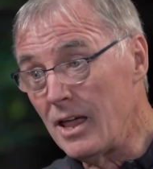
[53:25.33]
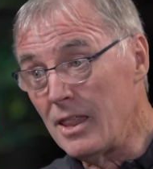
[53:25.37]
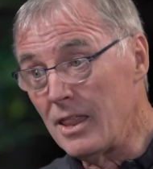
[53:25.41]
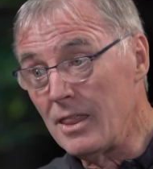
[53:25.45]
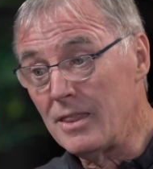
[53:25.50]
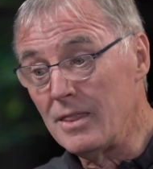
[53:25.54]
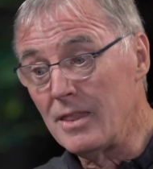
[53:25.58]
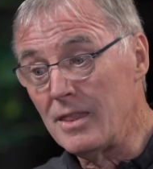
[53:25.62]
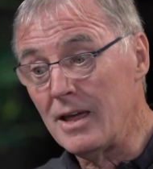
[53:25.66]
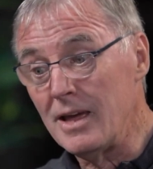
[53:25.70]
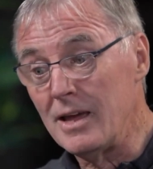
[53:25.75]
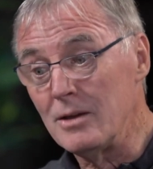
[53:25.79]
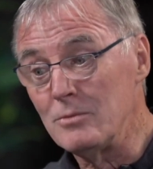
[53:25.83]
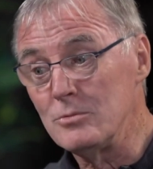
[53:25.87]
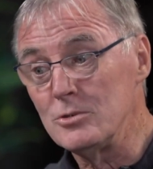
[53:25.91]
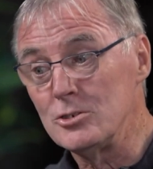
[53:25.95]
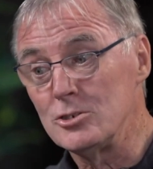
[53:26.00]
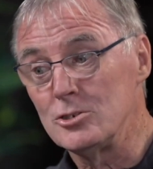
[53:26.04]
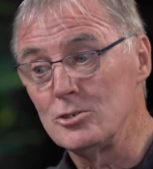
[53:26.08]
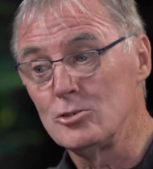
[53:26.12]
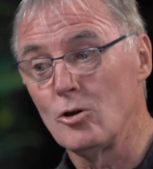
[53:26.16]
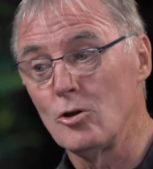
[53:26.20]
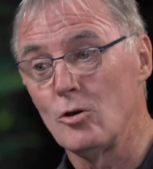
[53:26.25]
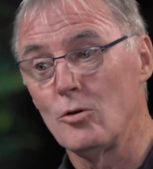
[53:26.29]
And it
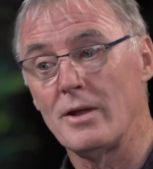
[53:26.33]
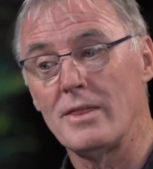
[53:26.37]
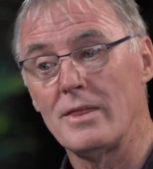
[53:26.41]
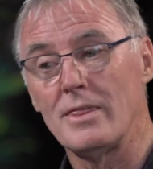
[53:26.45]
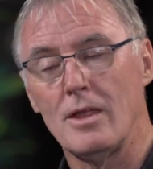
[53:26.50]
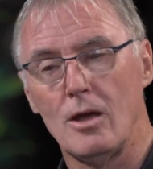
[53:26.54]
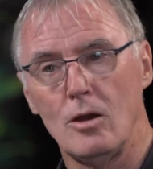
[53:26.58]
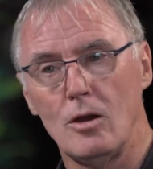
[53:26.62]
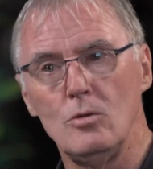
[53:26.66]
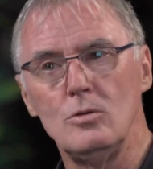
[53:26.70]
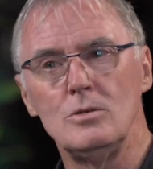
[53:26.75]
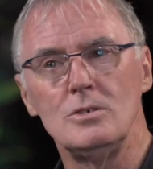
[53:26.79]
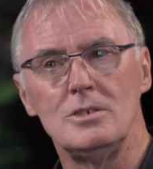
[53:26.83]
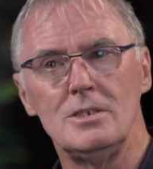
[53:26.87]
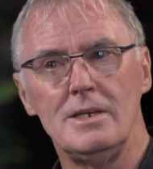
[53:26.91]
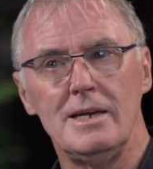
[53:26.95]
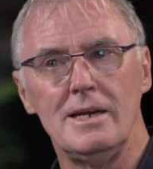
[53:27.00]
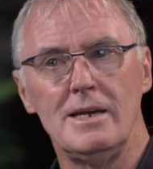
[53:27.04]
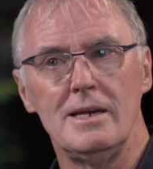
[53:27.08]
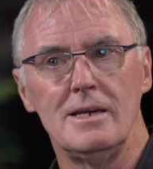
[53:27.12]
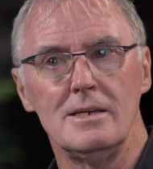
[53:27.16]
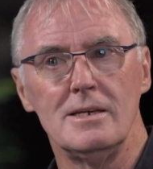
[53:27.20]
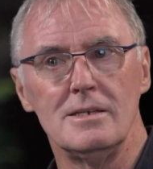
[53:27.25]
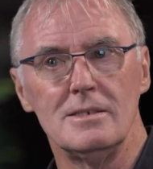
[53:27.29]
was during those
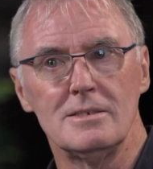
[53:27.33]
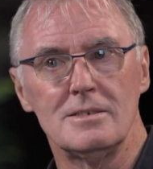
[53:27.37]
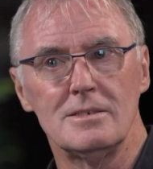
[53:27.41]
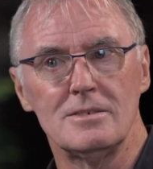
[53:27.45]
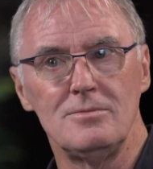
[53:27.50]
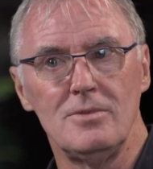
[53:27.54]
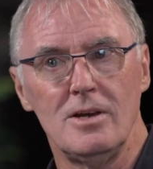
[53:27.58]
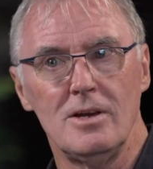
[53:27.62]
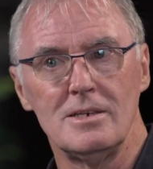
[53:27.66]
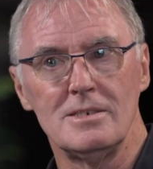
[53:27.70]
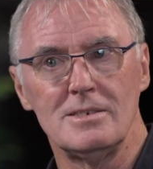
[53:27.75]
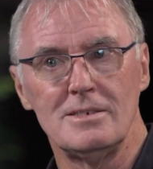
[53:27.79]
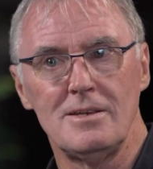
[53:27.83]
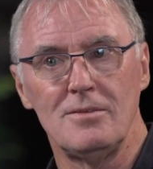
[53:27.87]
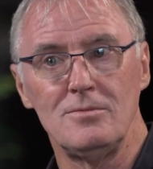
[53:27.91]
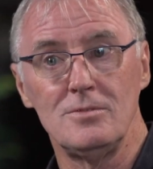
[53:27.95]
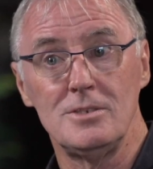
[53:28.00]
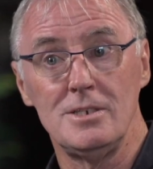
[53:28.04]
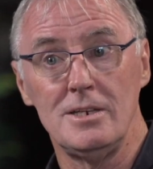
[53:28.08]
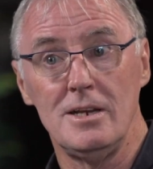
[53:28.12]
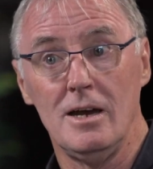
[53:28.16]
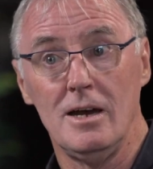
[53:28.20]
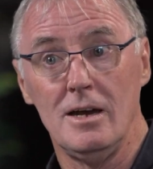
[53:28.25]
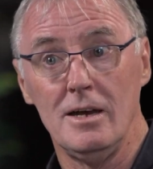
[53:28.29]
years,
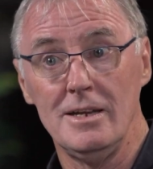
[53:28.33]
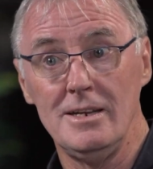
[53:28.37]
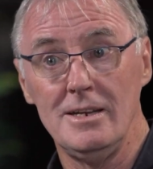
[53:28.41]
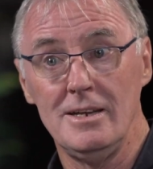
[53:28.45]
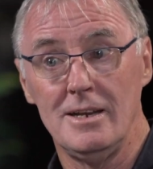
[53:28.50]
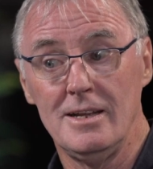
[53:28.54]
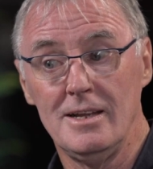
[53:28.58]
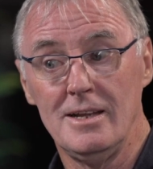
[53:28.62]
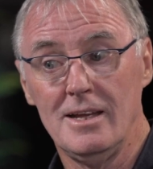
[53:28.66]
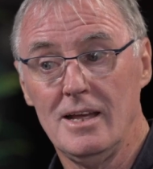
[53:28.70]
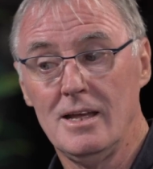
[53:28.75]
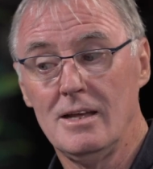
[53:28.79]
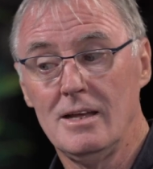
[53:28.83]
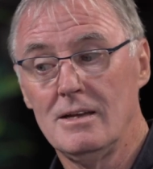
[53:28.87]
1979,